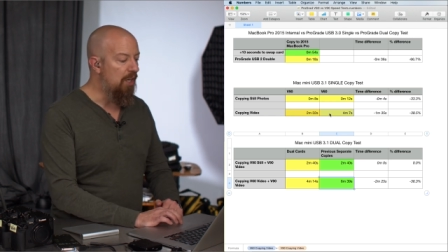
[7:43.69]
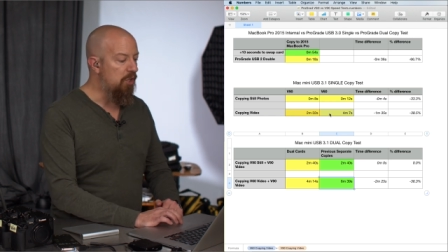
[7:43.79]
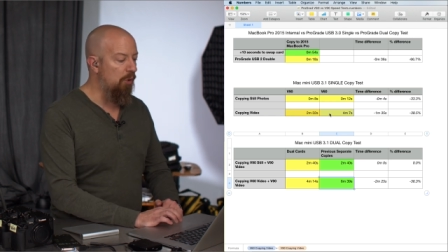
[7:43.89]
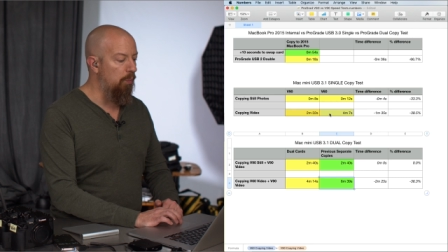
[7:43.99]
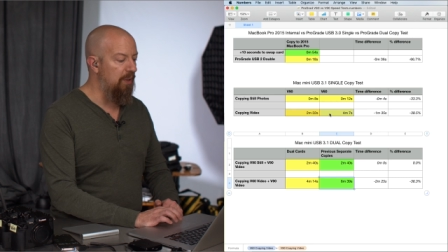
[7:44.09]

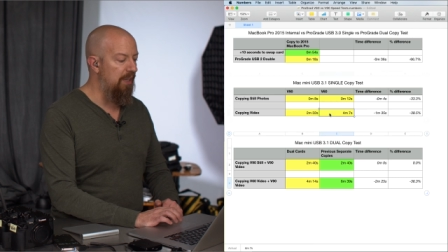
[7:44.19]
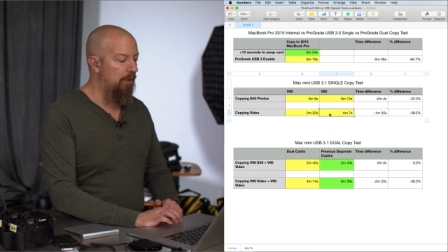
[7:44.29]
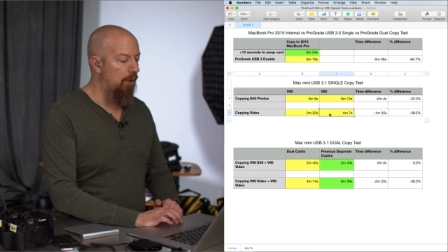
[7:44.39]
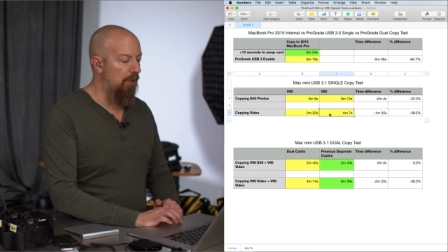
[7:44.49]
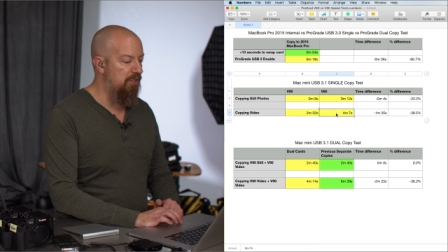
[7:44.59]
So really the
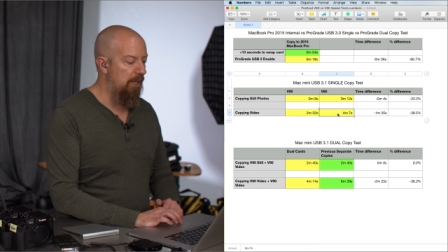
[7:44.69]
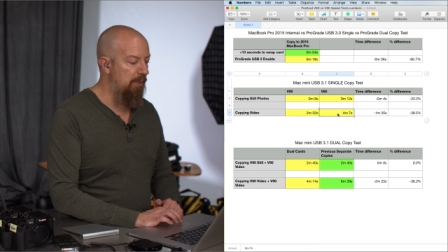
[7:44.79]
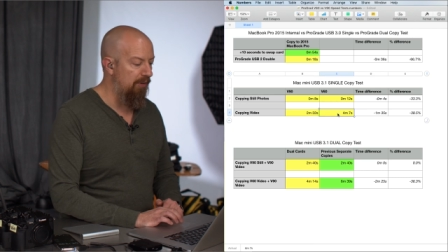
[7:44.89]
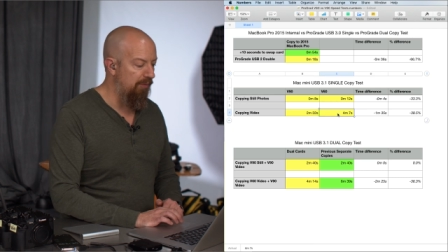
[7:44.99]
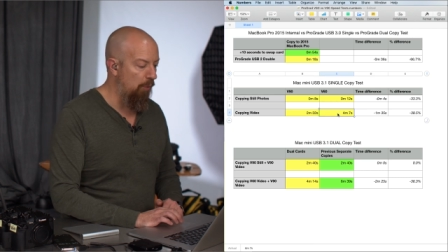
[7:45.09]
longest time
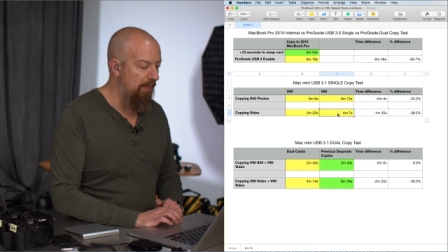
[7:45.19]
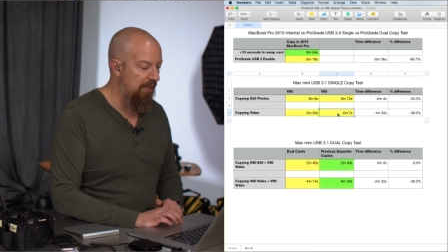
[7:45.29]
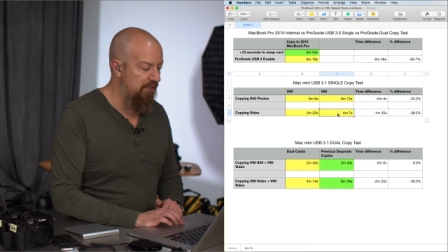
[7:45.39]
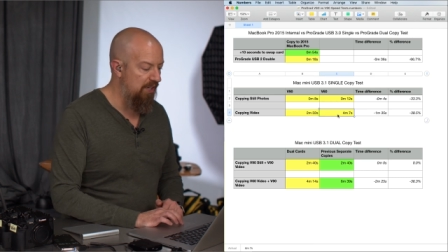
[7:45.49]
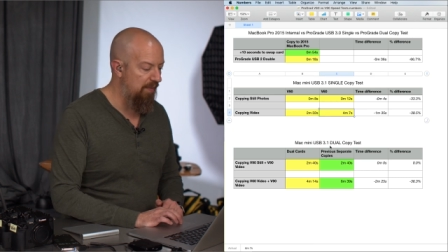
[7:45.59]
here, 4
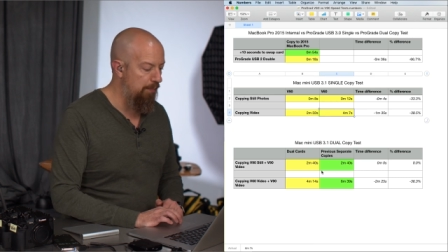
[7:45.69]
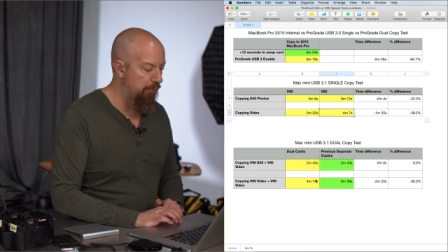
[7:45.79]
minutes 7,